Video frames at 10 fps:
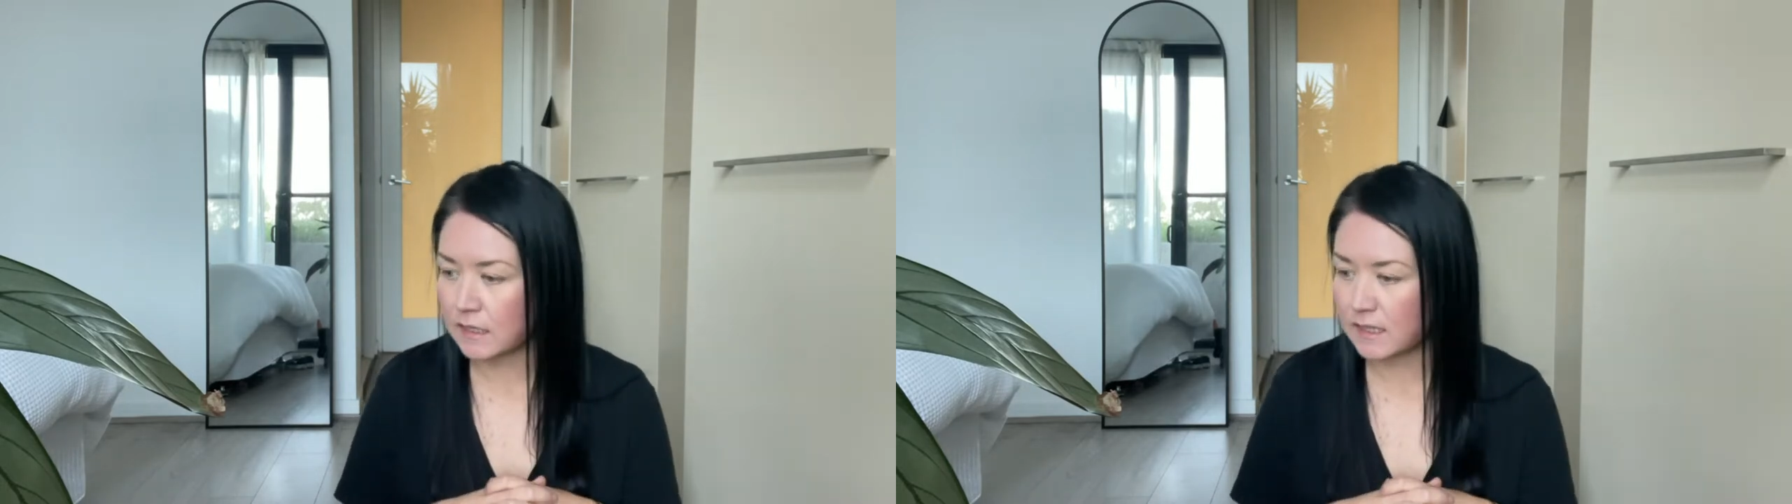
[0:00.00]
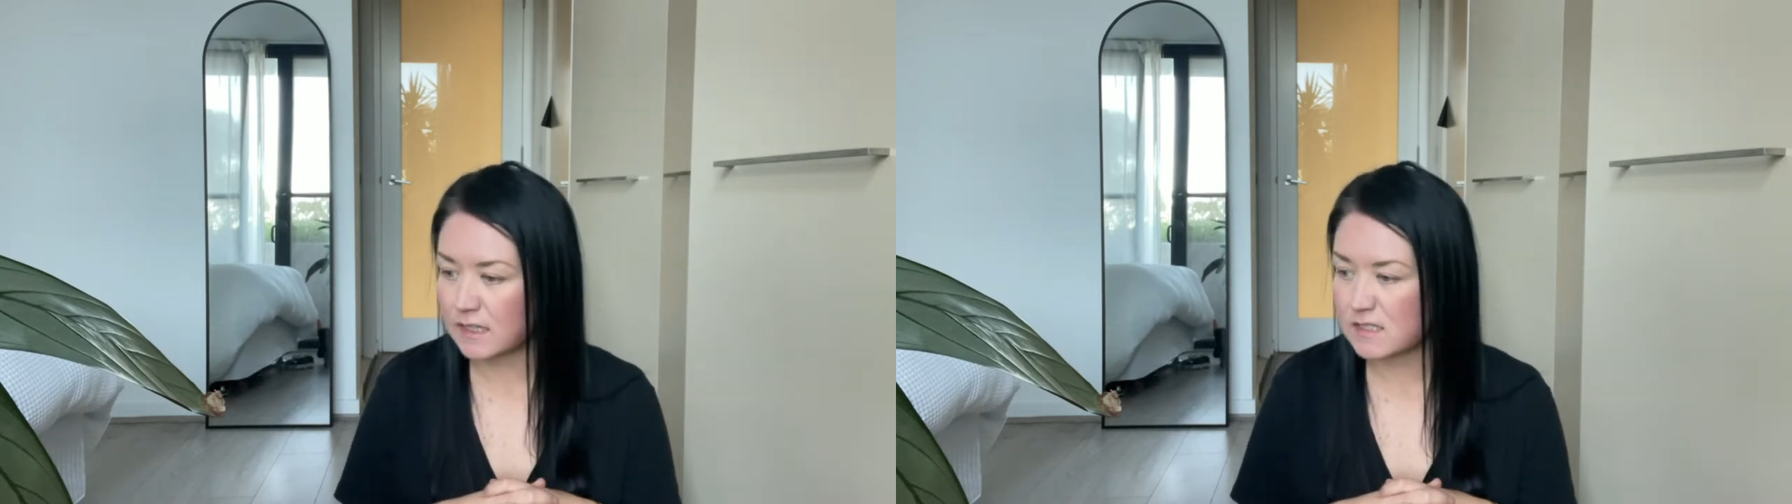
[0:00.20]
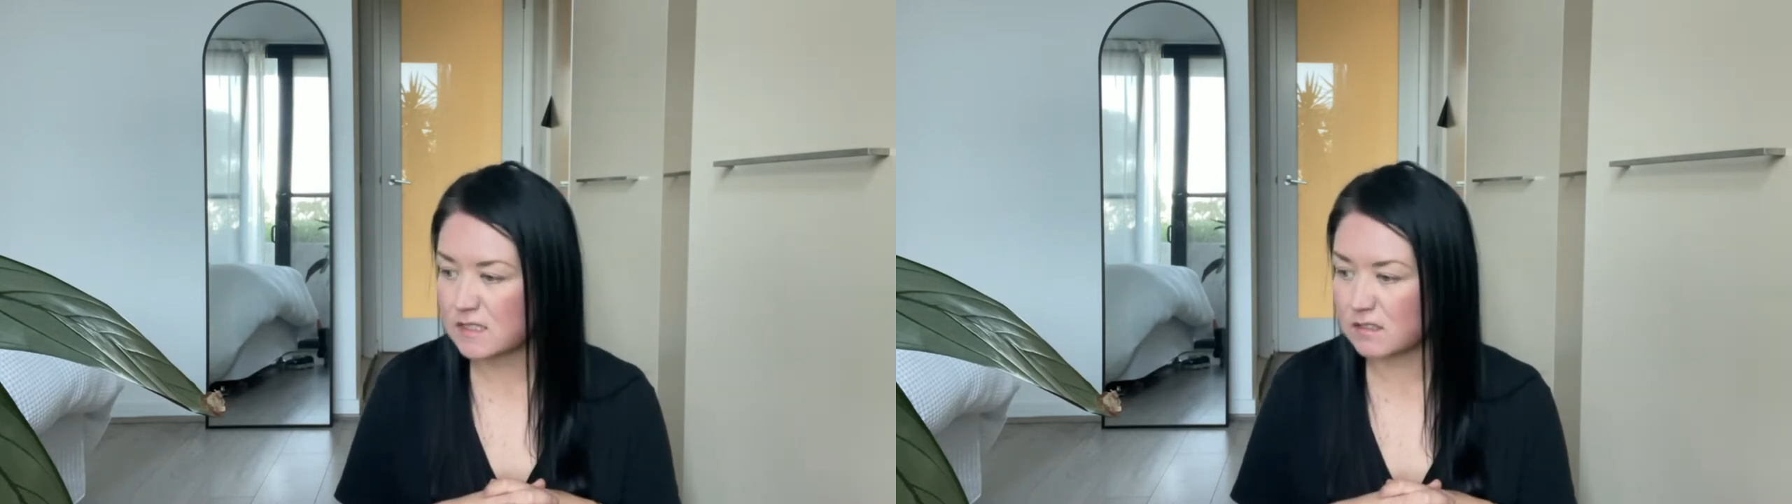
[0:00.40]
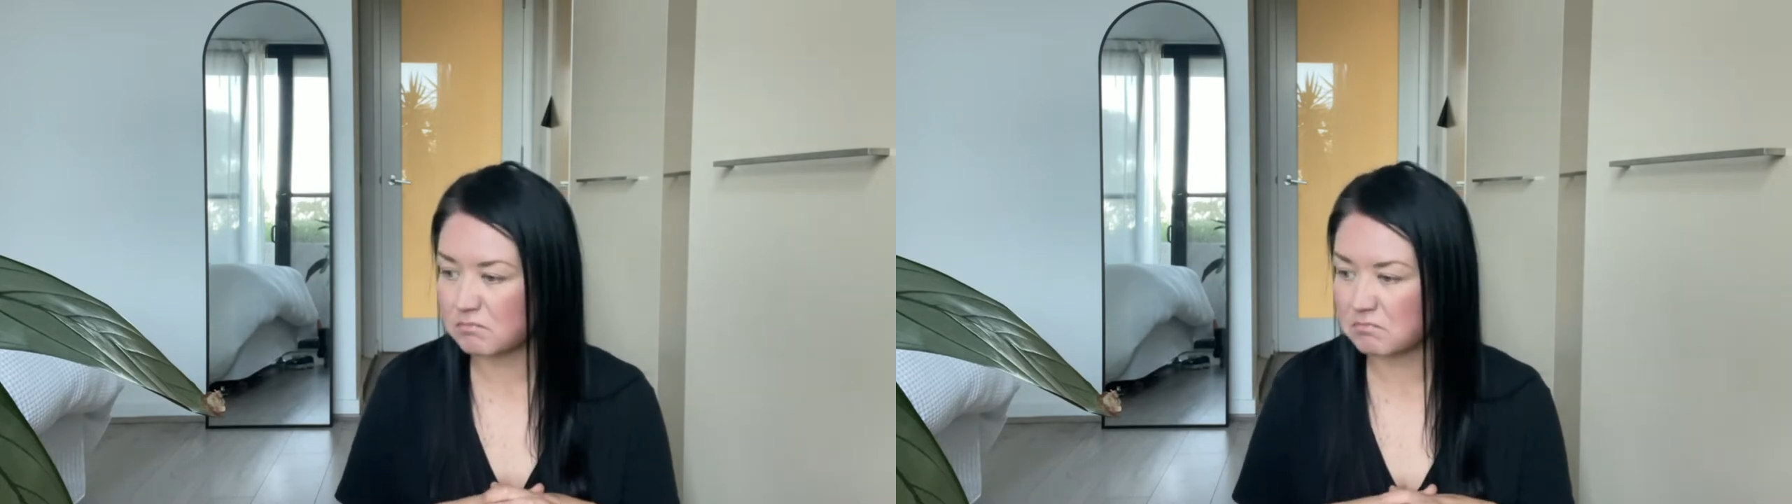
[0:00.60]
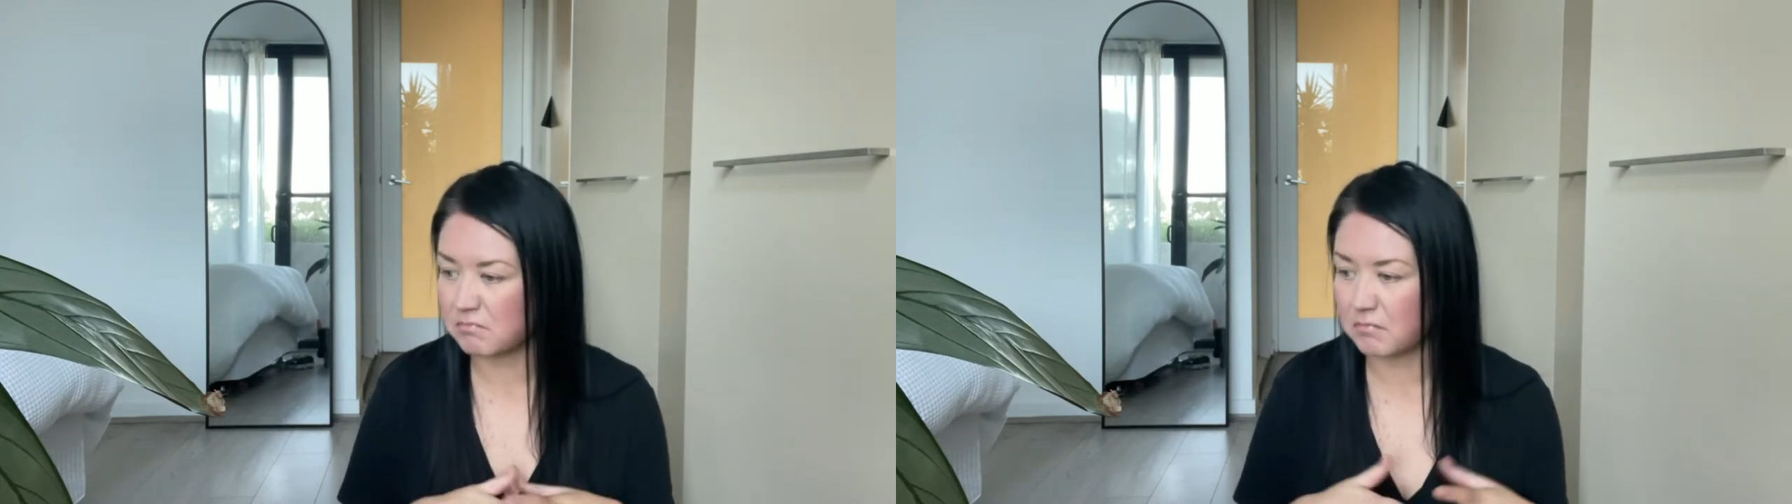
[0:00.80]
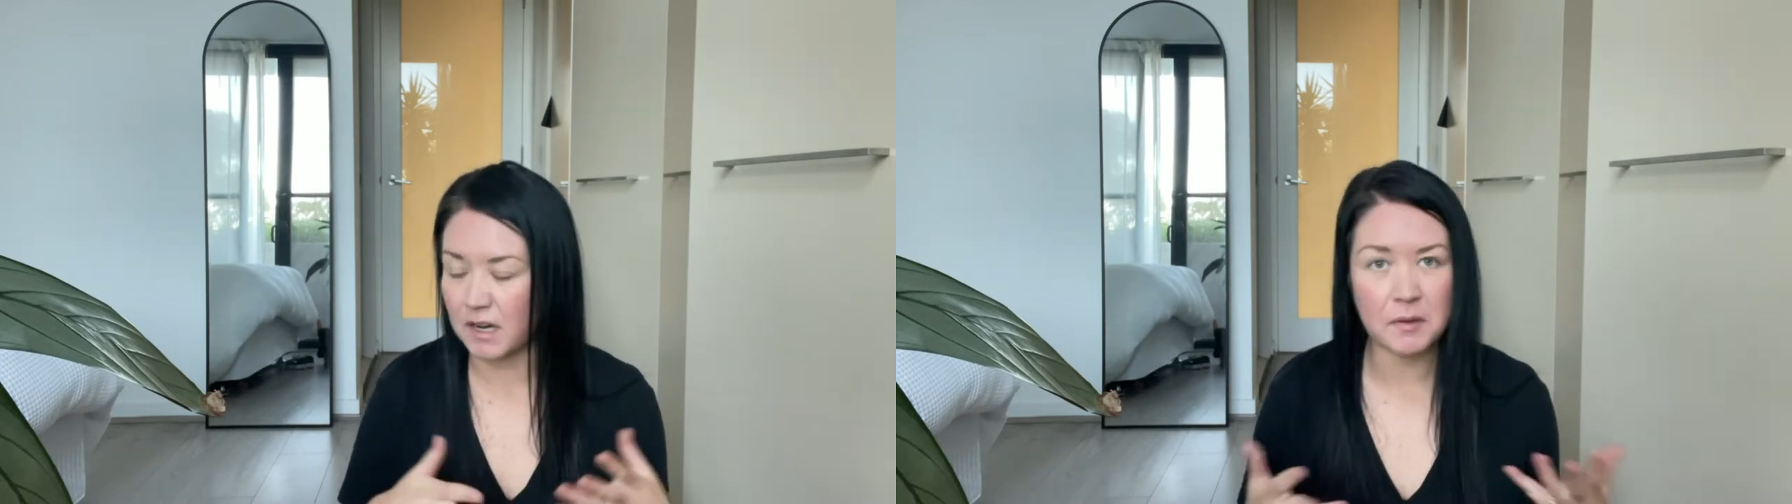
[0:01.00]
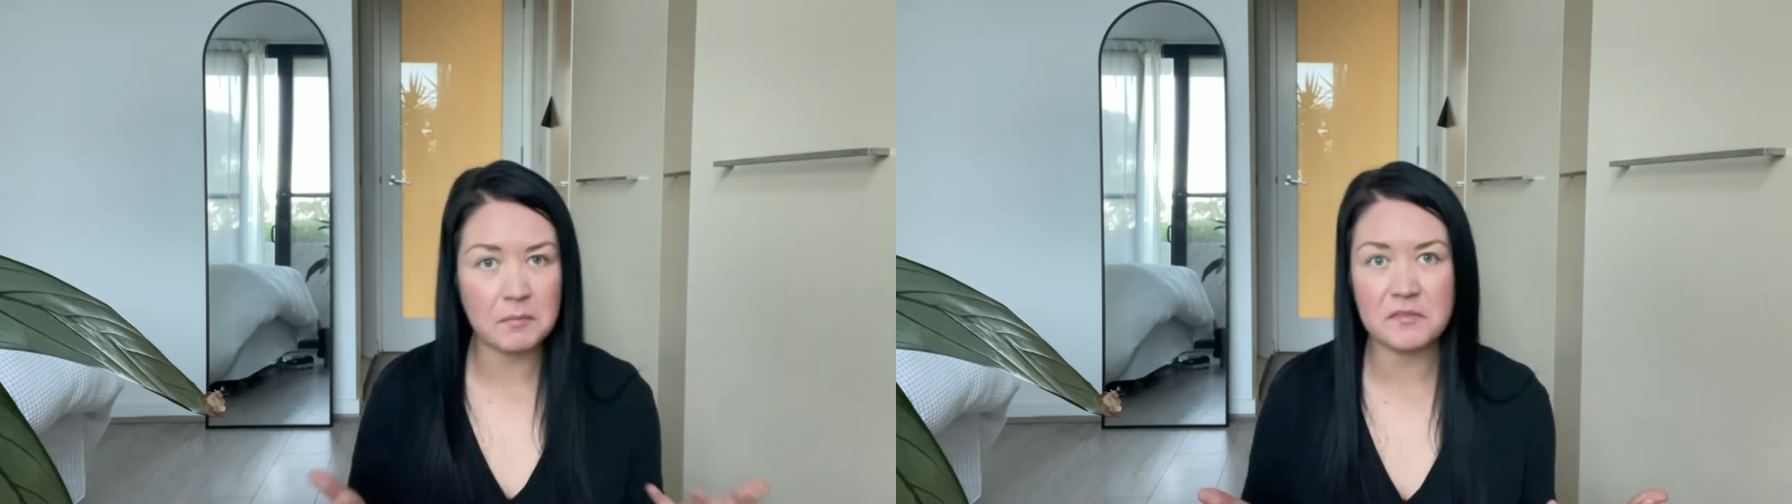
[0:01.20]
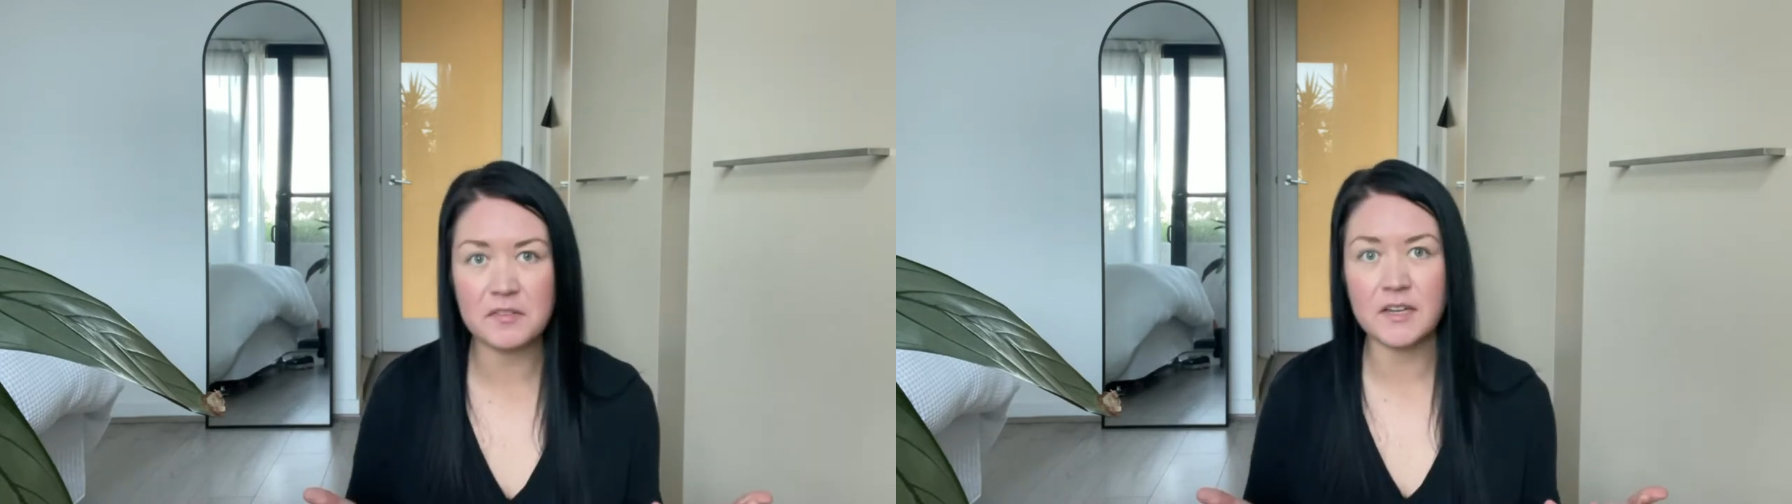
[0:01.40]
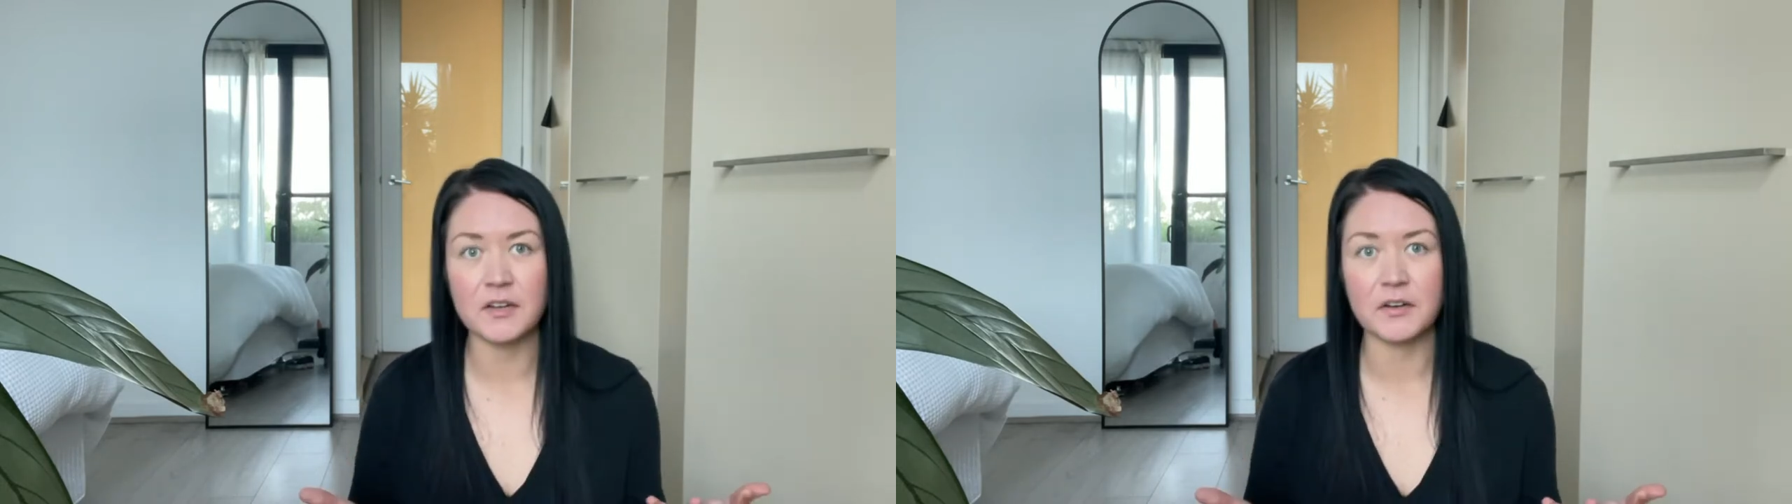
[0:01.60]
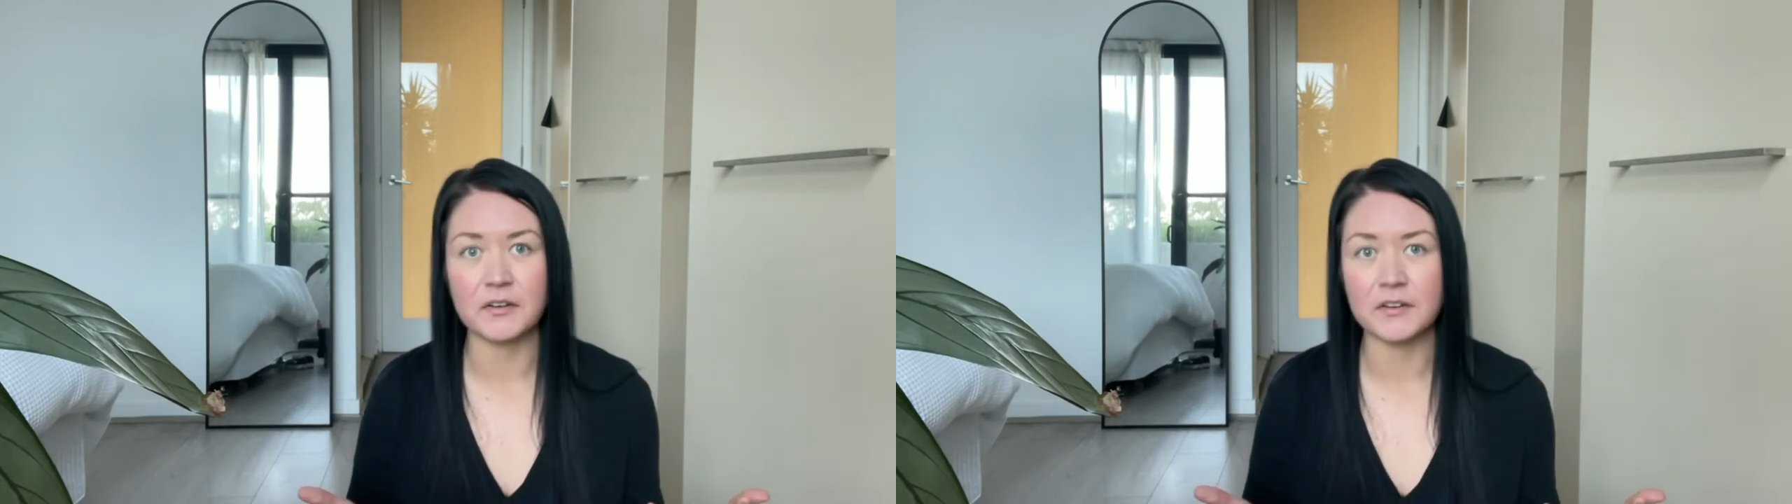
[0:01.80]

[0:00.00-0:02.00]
I guess wrap up the video.